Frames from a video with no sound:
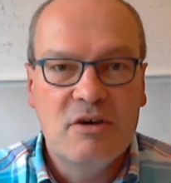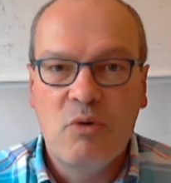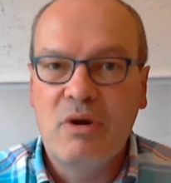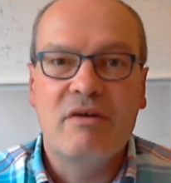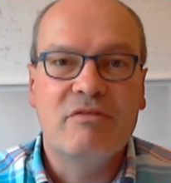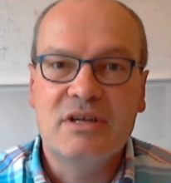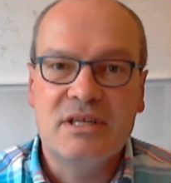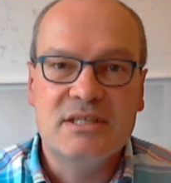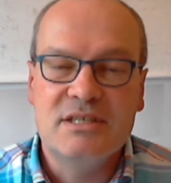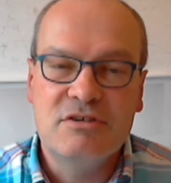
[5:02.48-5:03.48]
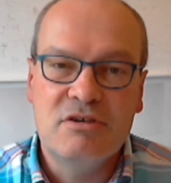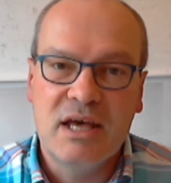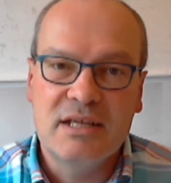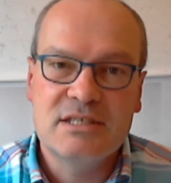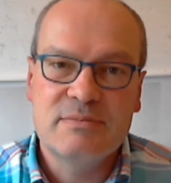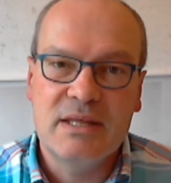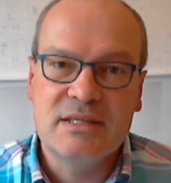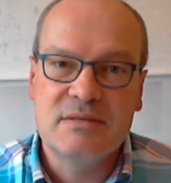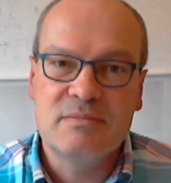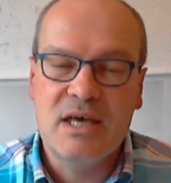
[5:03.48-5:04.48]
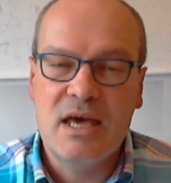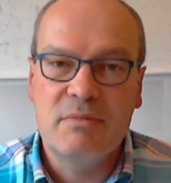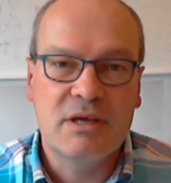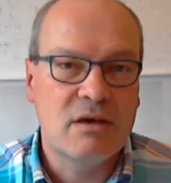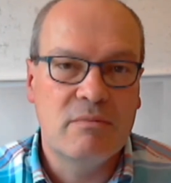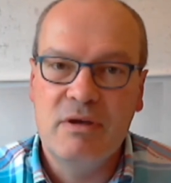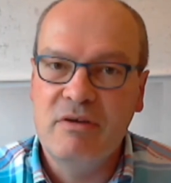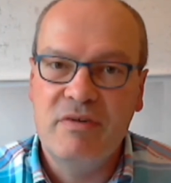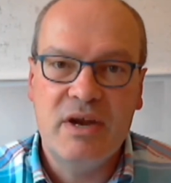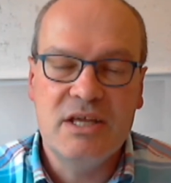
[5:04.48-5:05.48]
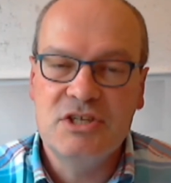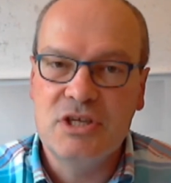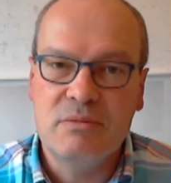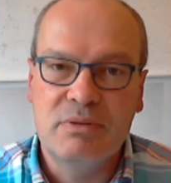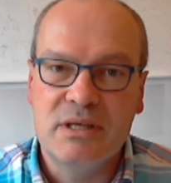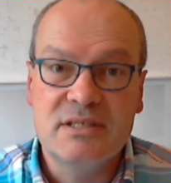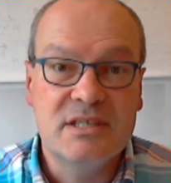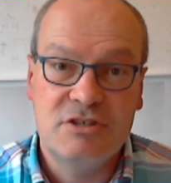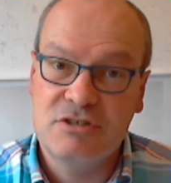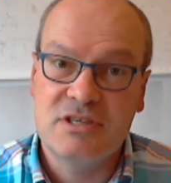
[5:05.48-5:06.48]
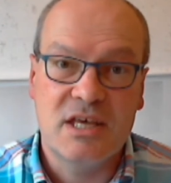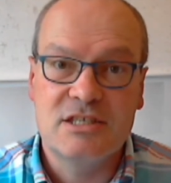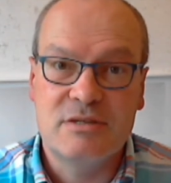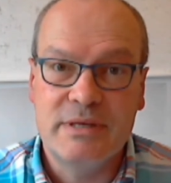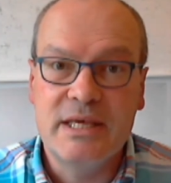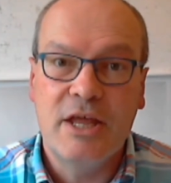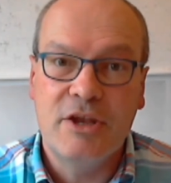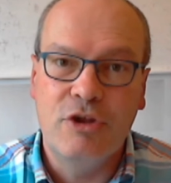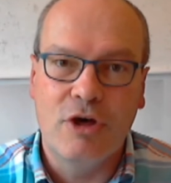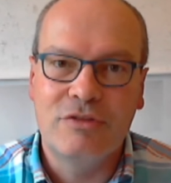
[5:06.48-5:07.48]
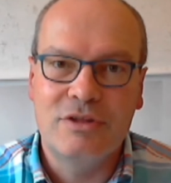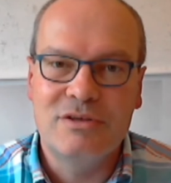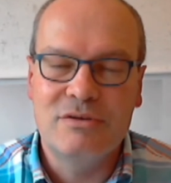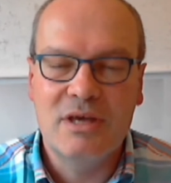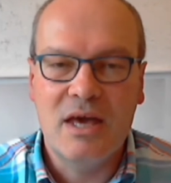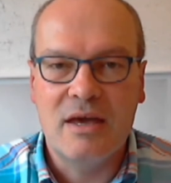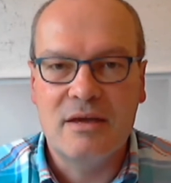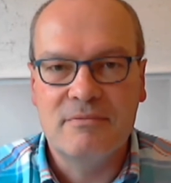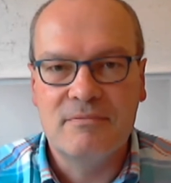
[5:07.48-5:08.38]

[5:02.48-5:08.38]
wherever it is that you like to spend some time. It can be a very cheap place, it just has to be not the UK.